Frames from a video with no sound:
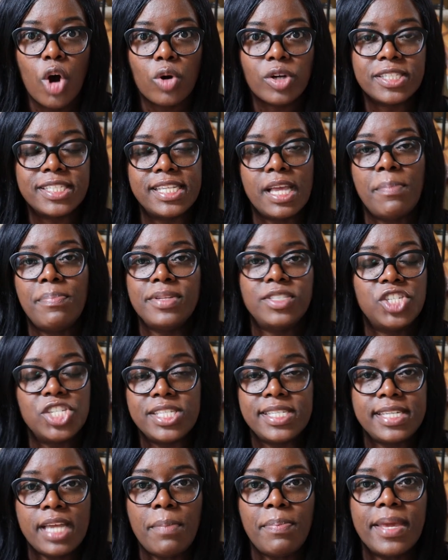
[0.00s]
or stepping
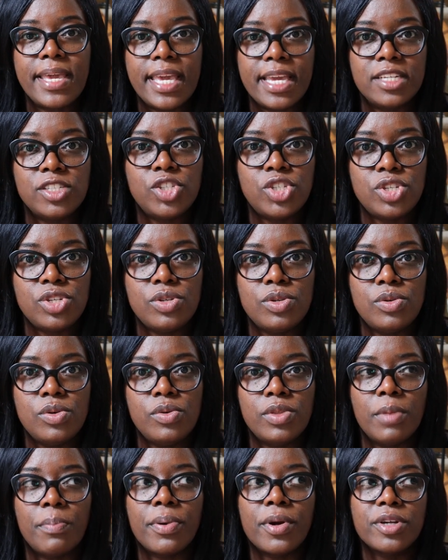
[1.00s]
just stepping
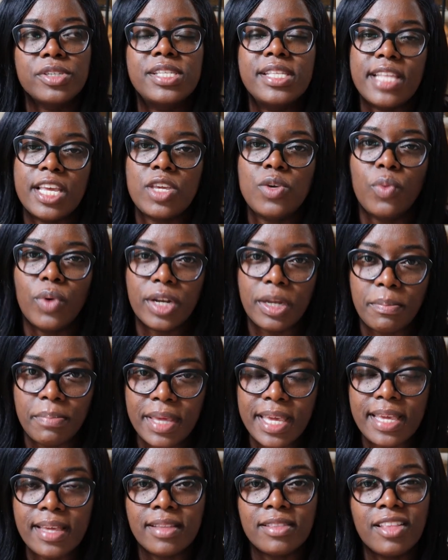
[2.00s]
into the person that you wanna be.